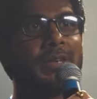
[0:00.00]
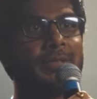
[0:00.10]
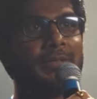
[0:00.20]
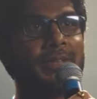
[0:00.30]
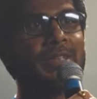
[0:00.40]

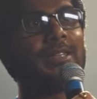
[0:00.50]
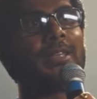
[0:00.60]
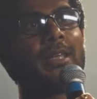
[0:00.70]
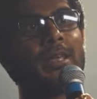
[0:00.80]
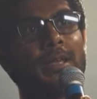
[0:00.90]
It gives you
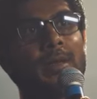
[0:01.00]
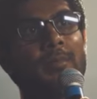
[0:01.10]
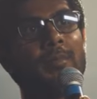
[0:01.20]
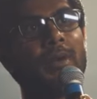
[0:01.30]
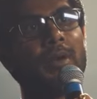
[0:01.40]
direction,
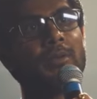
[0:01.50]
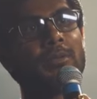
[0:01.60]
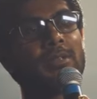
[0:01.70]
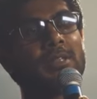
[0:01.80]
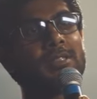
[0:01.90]
it
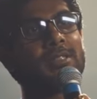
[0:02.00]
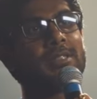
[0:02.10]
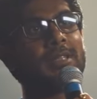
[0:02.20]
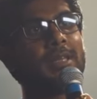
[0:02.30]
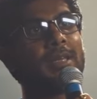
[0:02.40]
fuels your
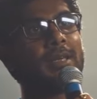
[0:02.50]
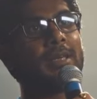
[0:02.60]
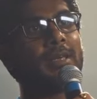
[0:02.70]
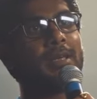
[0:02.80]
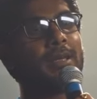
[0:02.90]
passion,
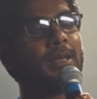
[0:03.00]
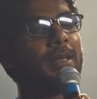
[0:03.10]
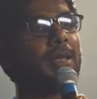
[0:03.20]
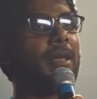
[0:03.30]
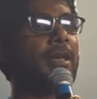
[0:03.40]
it
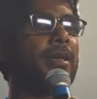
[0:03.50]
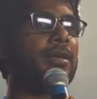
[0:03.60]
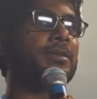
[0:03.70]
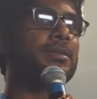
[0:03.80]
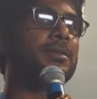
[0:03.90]
pushes you
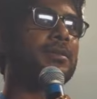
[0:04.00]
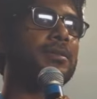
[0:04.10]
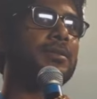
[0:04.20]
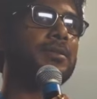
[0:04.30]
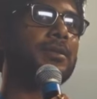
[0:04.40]
beyond your
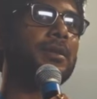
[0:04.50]
perceived